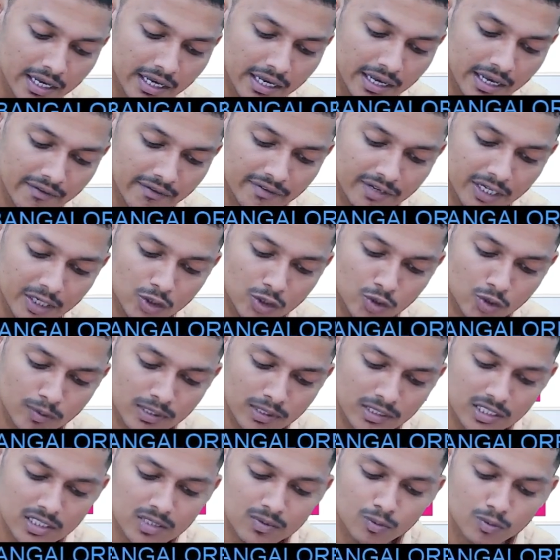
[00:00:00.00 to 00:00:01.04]
every 2
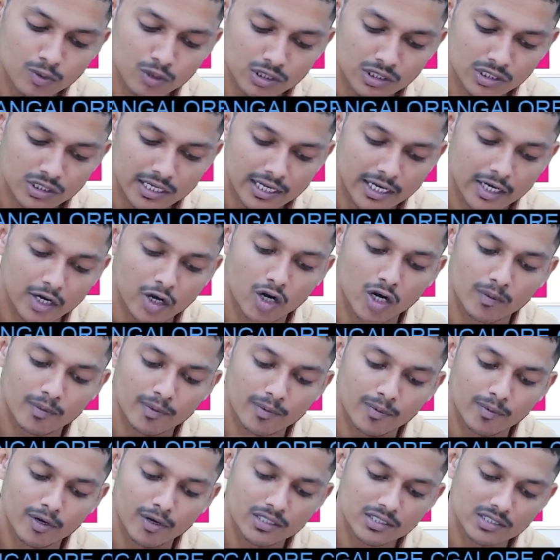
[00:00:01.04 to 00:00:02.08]
months is most economy
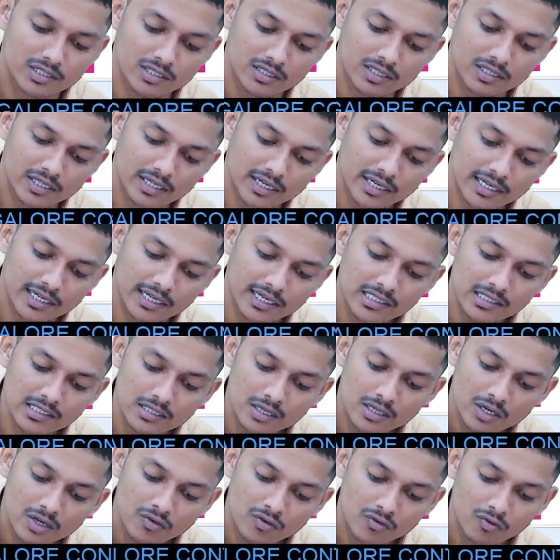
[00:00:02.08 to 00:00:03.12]
policy. Here it is
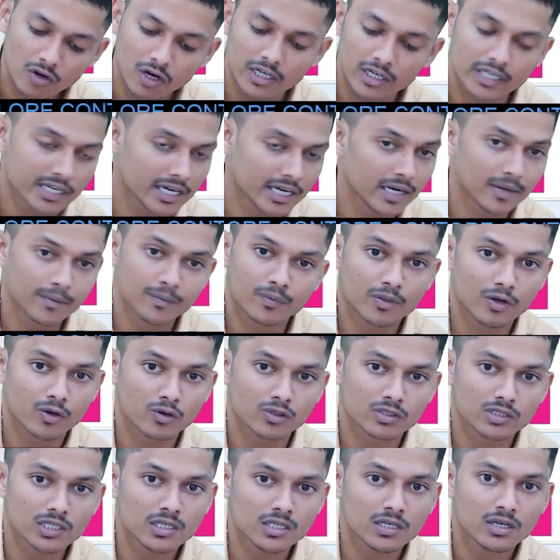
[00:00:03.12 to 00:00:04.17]

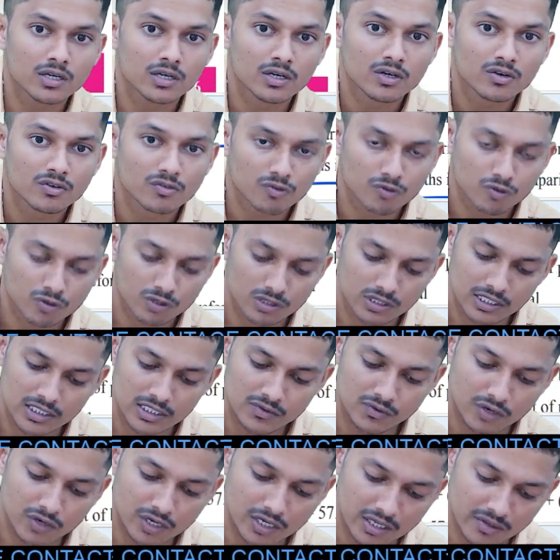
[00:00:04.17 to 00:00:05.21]

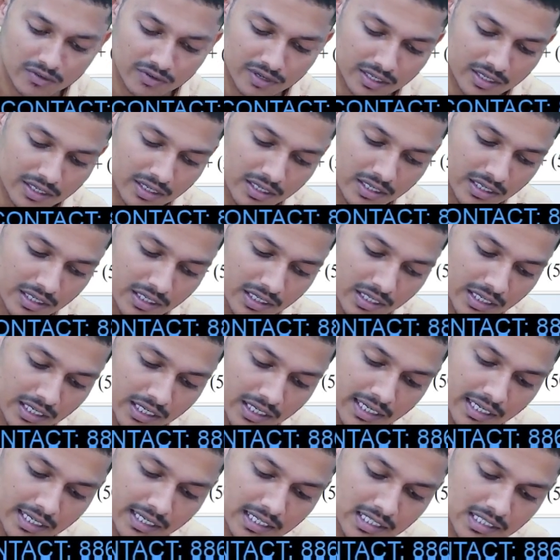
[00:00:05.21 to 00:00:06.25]
49,641. Here
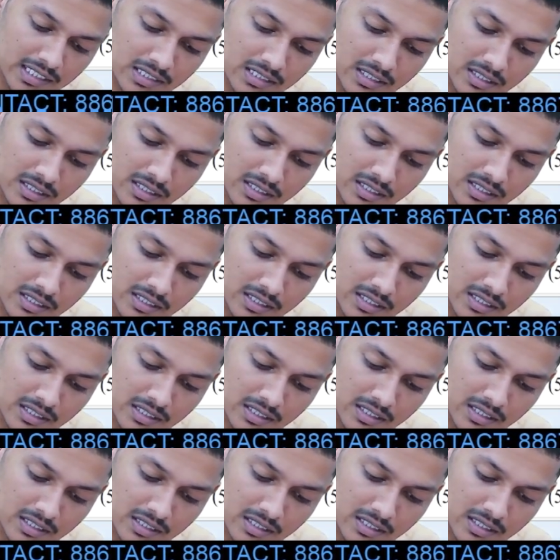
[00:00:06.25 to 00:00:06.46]
it is